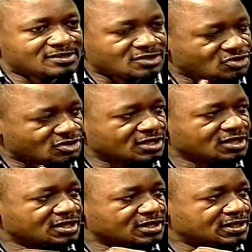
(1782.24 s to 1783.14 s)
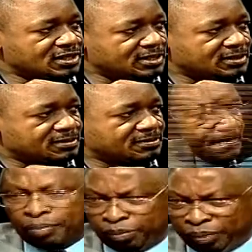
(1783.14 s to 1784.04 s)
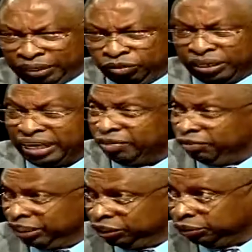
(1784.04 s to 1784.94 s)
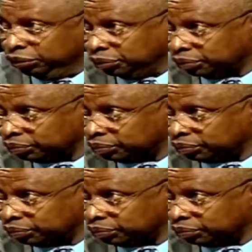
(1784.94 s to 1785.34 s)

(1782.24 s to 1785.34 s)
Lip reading: That's what I said. I'm coming back to Kenya very soon.